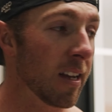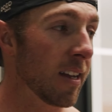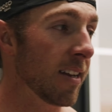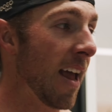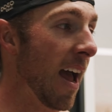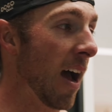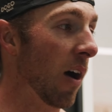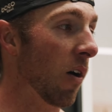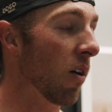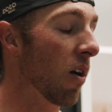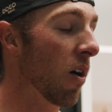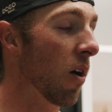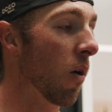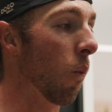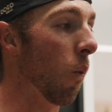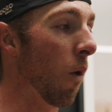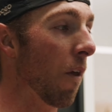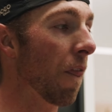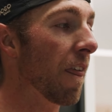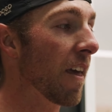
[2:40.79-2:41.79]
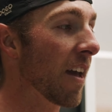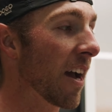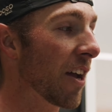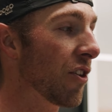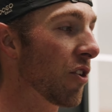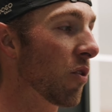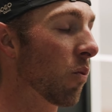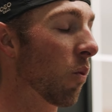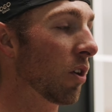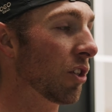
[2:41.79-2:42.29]
Now, one thing I
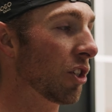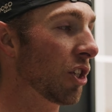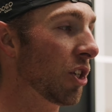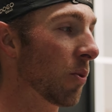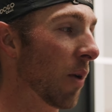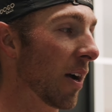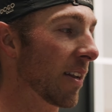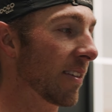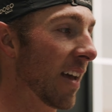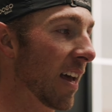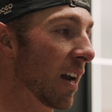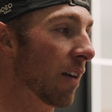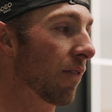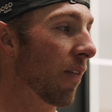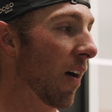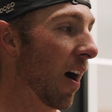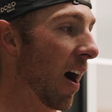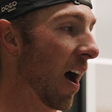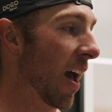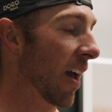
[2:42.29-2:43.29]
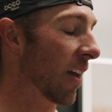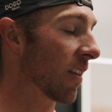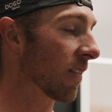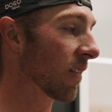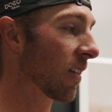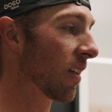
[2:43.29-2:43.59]
do want to identify